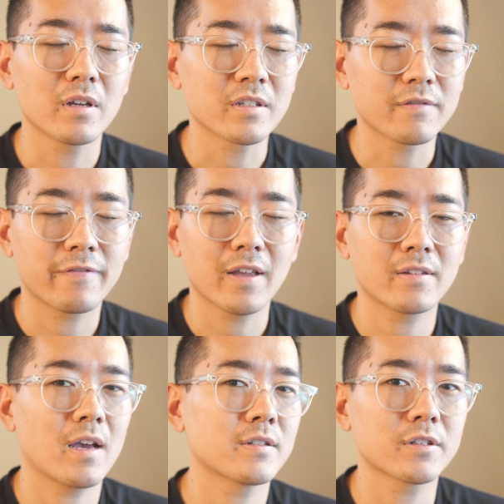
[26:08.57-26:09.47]
It's a
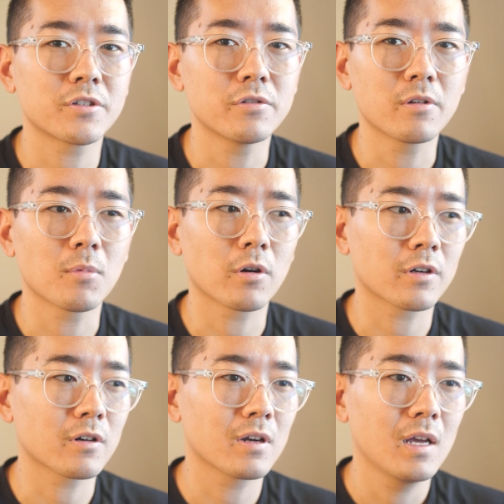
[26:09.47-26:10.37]
fantastic shooting
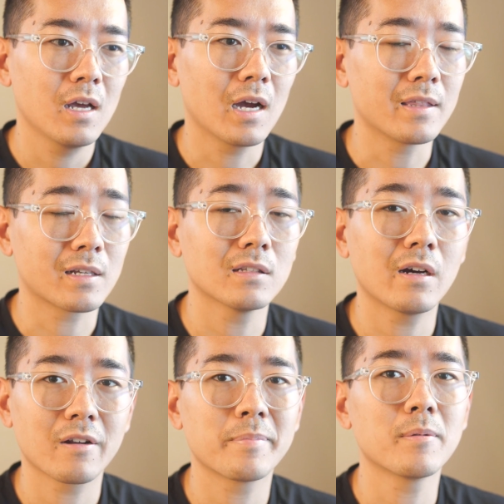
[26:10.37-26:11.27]
marker. I think a
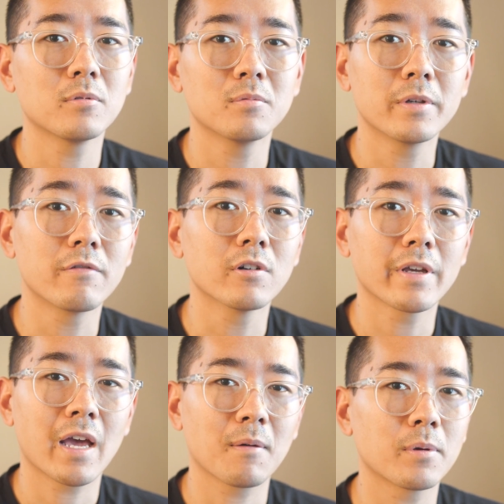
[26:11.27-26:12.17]
lot of people will be
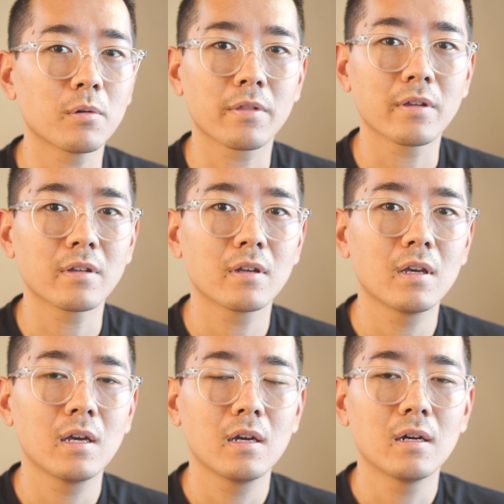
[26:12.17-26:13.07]
really happy with it.
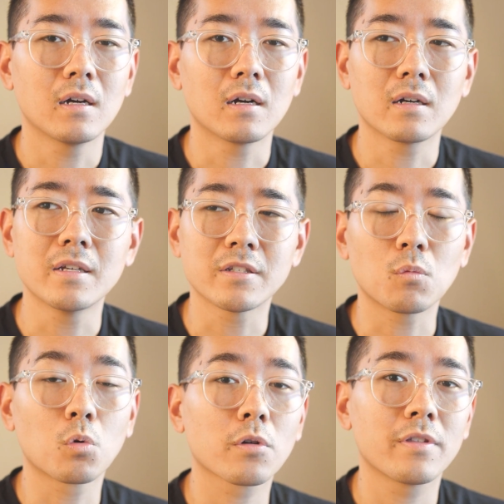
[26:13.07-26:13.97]
Is it
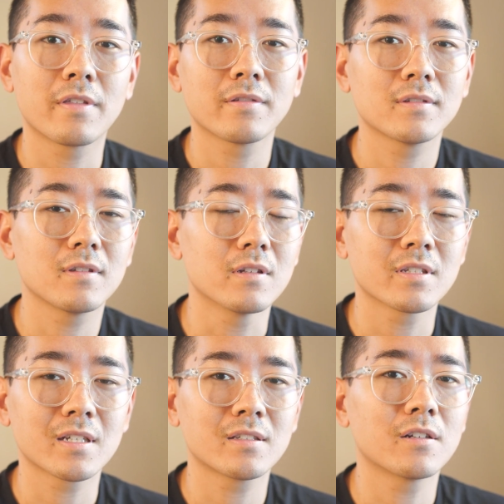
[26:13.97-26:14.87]
worth the
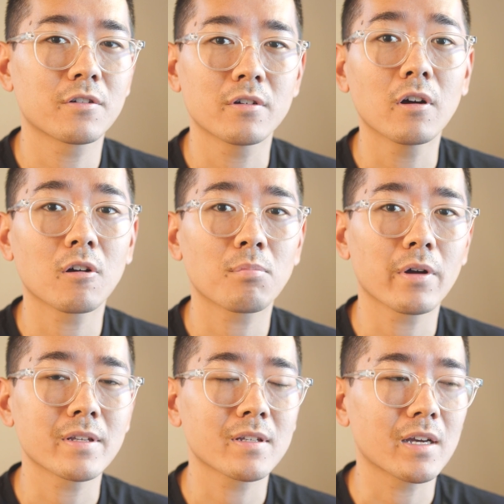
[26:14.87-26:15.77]
$1,600
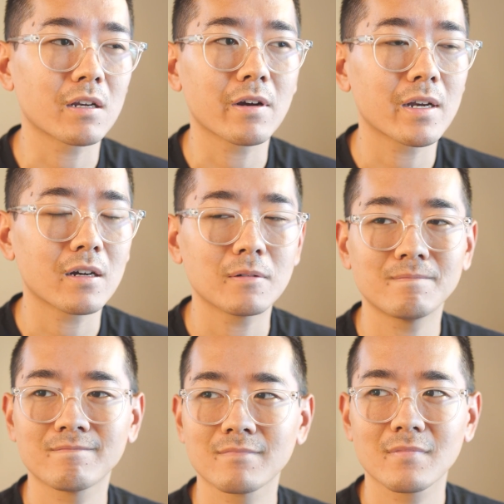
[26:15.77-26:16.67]
price tag right
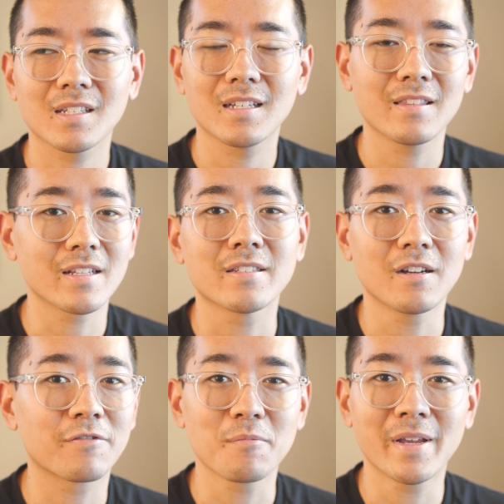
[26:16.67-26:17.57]
now? That's
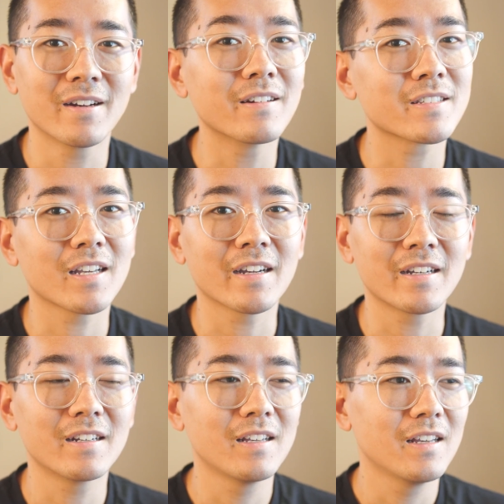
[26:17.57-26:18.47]
not for me to
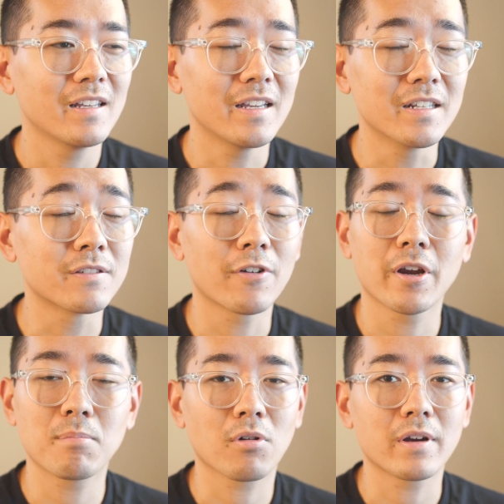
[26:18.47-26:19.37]
decide. It is
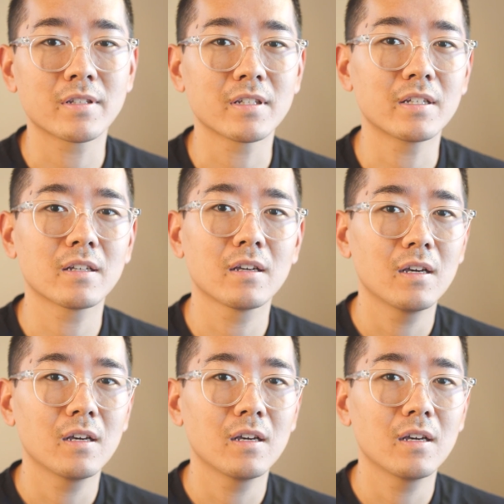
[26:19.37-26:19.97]
very pricey.